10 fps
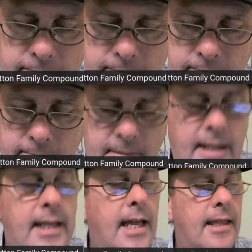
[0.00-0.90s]

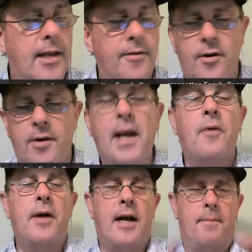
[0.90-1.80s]
Can't think of a
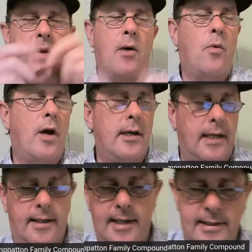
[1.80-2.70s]
Mount
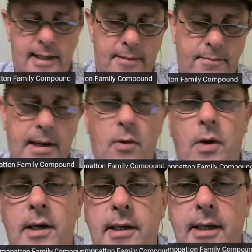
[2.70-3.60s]
Wanda. That's it, Mount
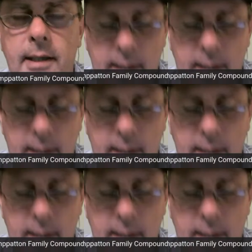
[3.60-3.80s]
Wanda.